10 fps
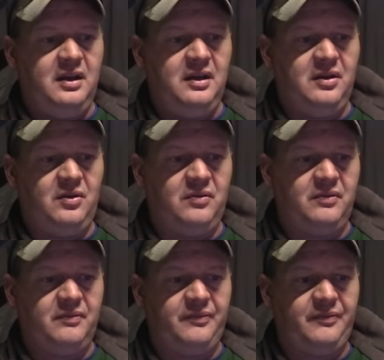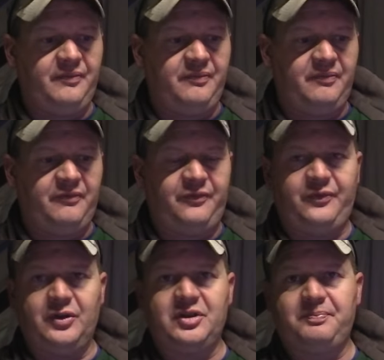you know,
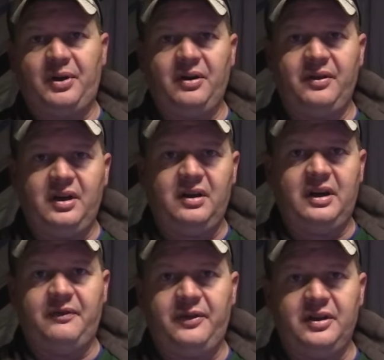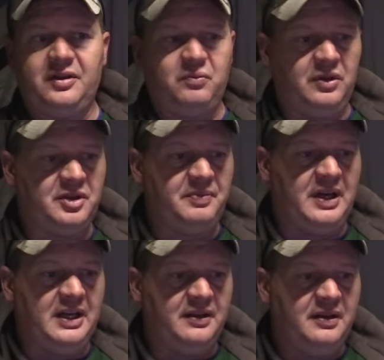first part of the year I'd fish one
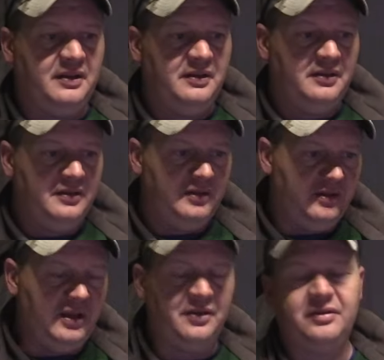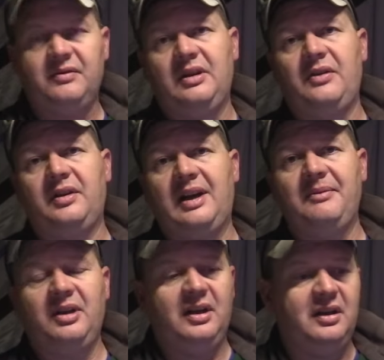spot. Another another time of
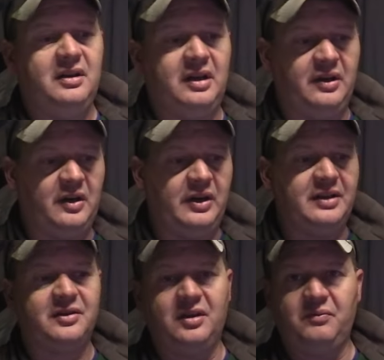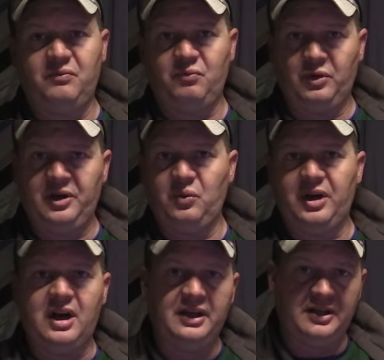the year, or, or as the winter went
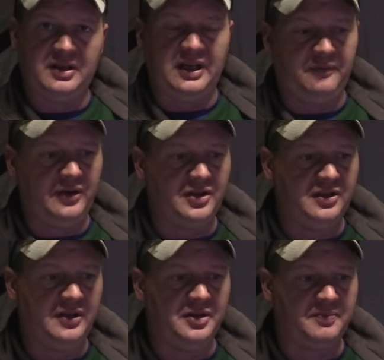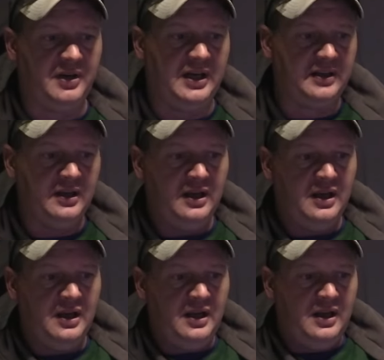on, I'd, I'd fish another spot.
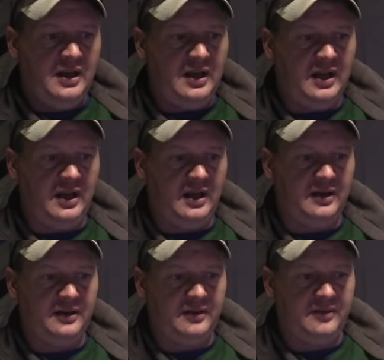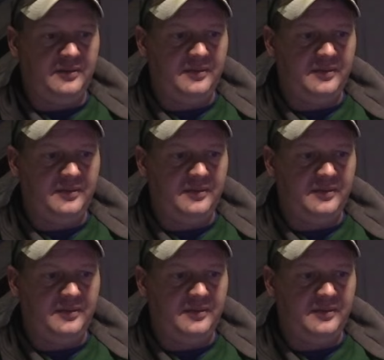And